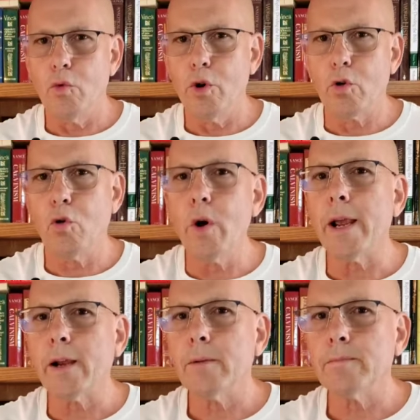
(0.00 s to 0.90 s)
real
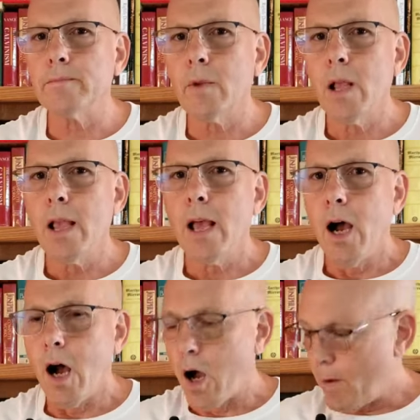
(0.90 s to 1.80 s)
quick.
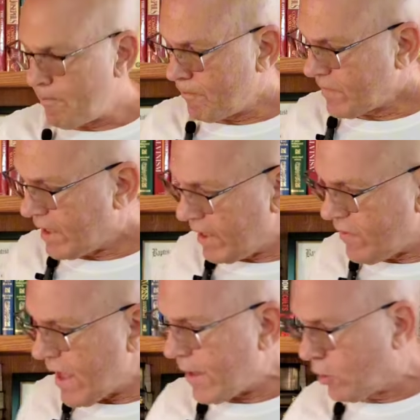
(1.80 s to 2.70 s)

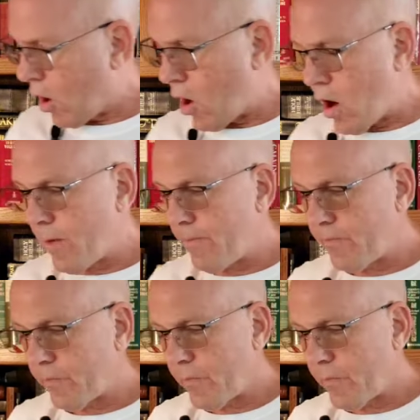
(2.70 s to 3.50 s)
In that law,